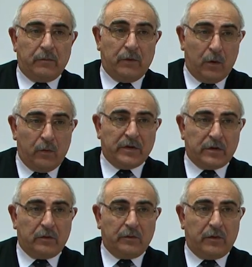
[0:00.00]
We always
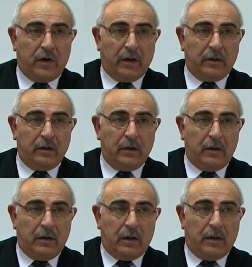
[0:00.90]
go to FIKE
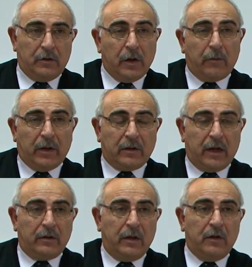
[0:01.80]
and knowing
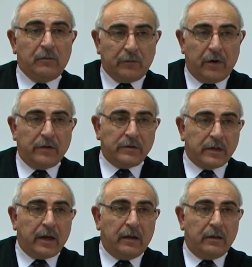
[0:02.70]
that if FIKE
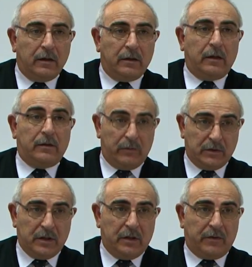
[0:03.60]
say that they will
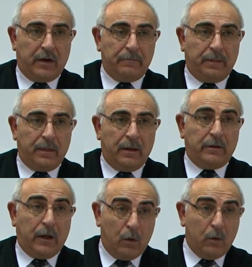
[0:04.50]
deliver,
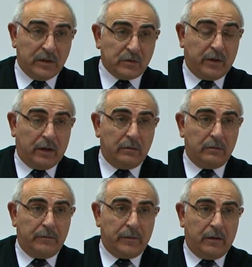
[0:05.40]
they always will,
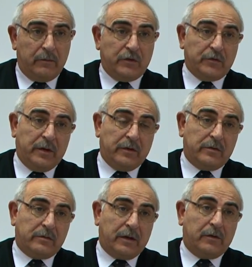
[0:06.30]
which
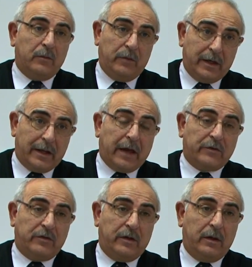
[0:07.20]
means that we can
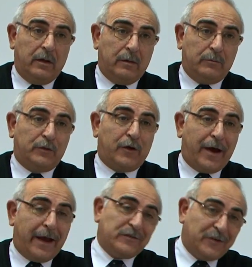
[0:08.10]
actually put our
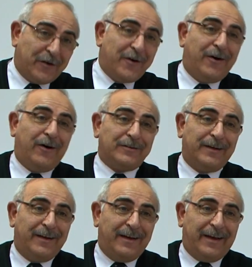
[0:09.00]
hands on our heart
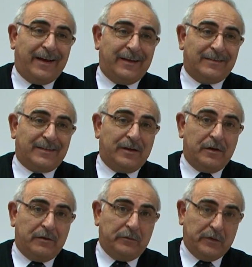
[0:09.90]
and uh,
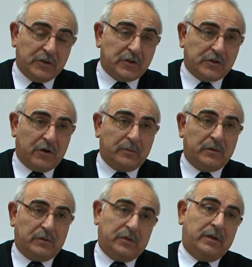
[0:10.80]
finish the job
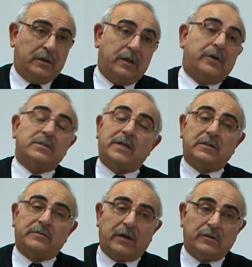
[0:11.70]
to the client's
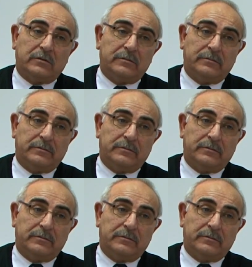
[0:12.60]
satisfaction.